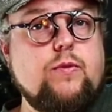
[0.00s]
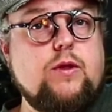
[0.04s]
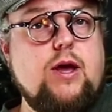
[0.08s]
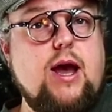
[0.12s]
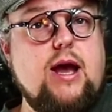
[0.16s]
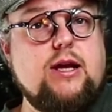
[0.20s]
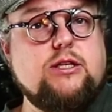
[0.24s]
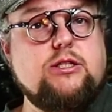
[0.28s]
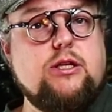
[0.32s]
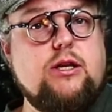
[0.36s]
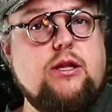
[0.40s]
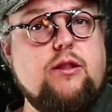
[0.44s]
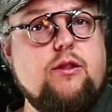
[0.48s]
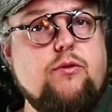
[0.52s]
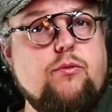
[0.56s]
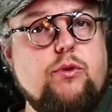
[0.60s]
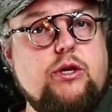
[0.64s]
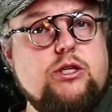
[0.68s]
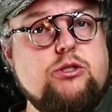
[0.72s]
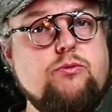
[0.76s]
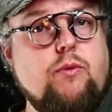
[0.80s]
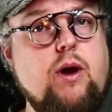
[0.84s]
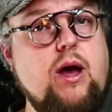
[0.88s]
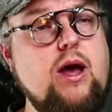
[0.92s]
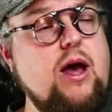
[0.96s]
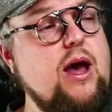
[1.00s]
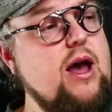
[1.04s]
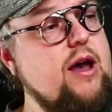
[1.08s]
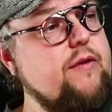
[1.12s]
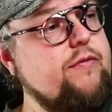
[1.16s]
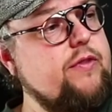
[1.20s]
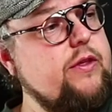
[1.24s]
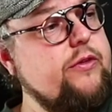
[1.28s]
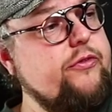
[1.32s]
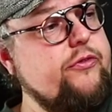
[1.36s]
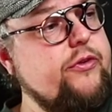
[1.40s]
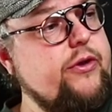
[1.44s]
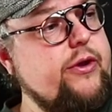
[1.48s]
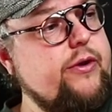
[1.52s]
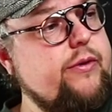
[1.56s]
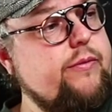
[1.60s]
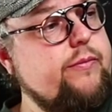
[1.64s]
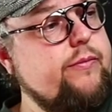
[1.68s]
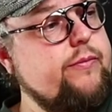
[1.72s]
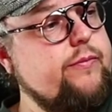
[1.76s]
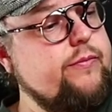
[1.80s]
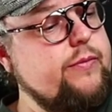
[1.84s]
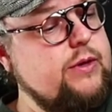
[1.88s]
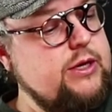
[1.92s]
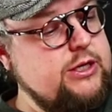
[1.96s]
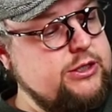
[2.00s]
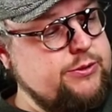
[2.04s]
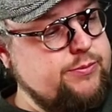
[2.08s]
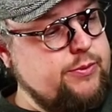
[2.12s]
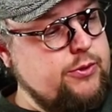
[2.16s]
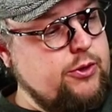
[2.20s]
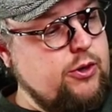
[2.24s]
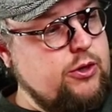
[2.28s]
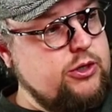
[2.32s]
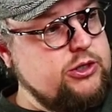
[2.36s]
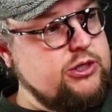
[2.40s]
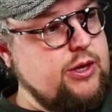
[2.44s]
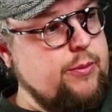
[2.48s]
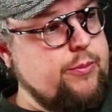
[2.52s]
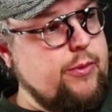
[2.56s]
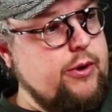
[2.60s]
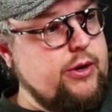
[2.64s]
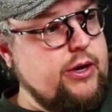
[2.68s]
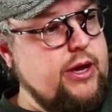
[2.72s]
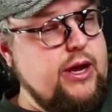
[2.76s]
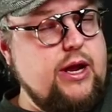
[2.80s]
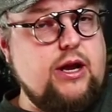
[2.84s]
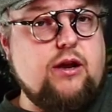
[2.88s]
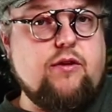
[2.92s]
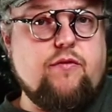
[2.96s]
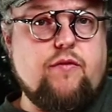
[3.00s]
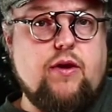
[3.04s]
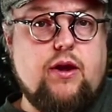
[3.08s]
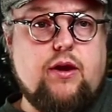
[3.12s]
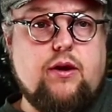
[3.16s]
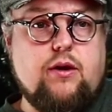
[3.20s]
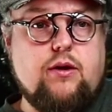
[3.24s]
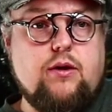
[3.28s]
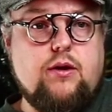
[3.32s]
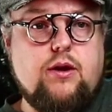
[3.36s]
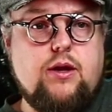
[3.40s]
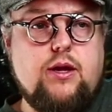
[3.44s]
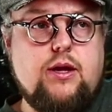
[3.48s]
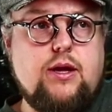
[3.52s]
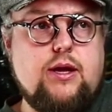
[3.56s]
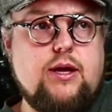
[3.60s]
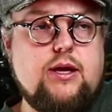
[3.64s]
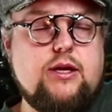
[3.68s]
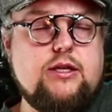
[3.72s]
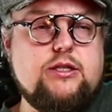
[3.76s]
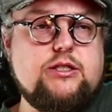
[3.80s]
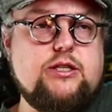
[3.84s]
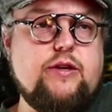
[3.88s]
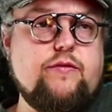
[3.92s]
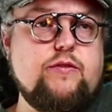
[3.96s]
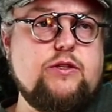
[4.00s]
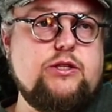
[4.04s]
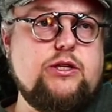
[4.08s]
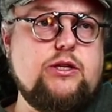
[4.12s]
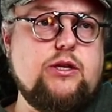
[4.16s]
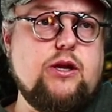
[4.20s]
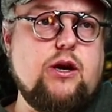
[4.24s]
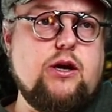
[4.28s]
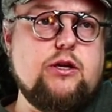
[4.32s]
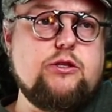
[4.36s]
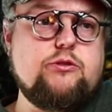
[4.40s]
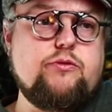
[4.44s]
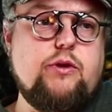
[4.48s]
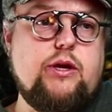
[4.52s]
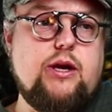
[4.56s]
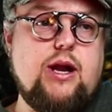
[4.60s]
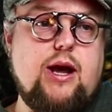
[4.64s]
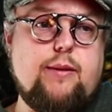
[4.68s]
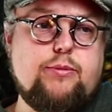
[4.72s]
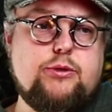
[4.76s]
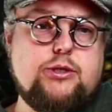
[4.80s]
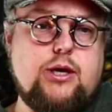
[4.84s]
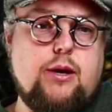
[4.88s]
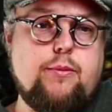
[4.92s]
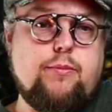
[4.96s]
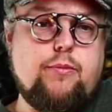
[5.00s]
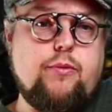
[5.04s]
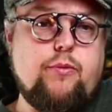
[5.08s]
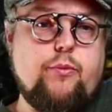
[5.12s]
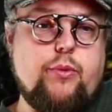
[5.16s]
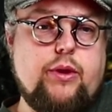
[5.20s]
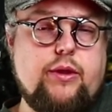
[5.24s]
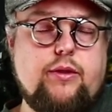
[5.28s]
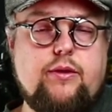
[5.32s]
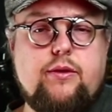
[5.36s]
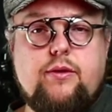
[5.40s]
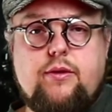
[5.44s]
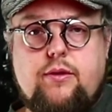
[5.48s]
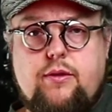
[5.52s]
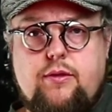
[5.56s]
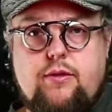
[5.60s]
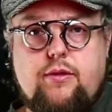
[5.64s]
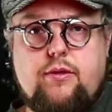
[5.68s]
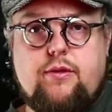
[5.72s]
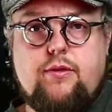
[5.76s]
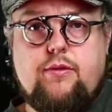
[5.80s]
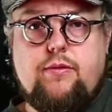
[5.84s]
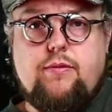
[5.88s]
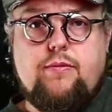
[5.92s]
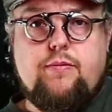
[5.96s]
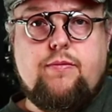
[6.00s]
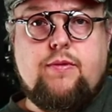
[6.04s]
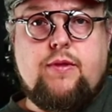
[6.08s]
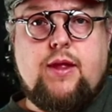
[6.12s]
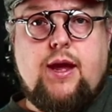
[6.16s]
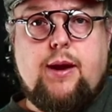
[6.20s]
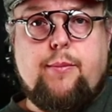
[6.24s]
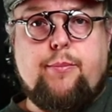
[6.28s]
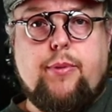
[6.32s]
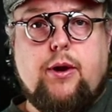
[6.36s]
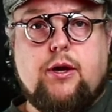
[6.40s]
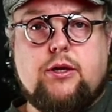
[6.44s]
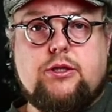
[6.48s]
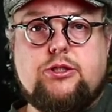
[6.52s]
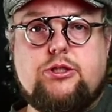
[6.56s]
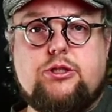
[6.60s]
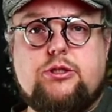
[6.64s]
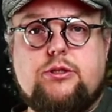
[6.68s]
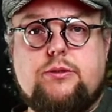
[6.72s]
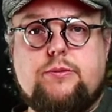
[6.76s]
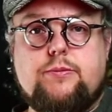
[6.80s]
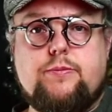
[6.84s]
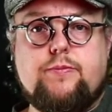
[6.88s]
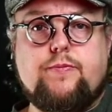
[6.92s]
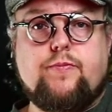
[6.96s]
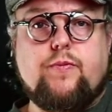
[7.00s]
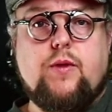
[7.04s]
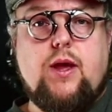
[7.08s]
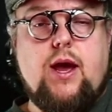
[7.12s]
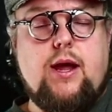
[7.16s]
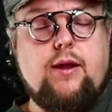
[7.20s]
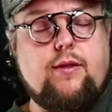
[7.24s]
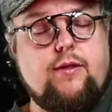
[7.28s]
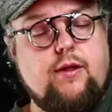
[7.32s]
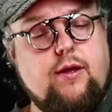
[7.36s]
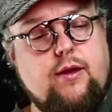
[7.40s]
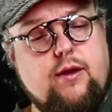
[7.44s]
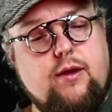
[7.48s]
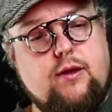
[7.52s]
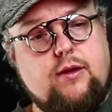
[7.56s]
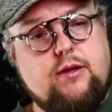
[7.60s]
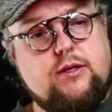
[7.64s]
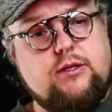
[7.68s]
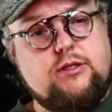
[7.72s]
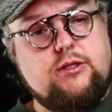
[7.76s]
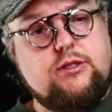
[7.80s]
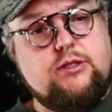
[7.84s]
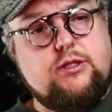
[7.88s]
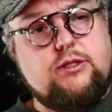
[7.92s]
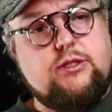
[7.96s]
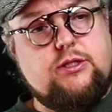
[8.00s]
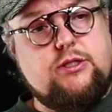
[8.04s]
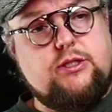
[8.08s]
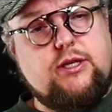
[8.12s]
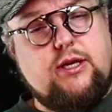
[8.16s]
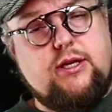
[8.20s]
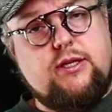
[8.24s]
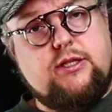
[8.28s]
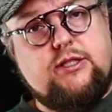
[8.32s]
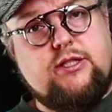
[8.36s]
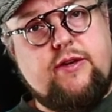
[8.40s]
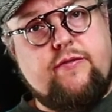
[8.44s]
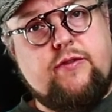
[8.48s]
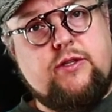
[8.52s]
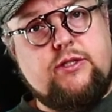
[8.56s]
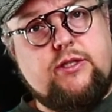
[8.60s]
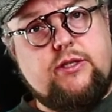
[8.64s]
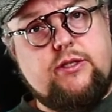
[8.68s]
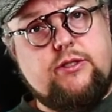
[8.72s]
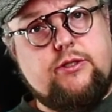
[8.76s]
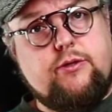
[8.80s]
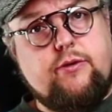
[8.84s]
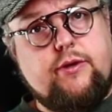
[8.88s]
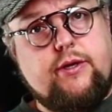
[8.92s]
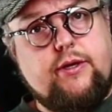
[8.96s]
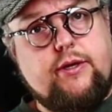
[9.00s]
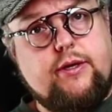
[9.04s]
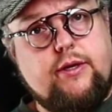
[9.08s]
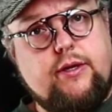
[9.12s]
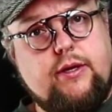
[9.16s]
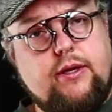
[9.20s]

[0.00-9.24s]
Actually, the reason why I have this here is because I bought an Alienware 17R3 laptop with that box and the 1070 to it.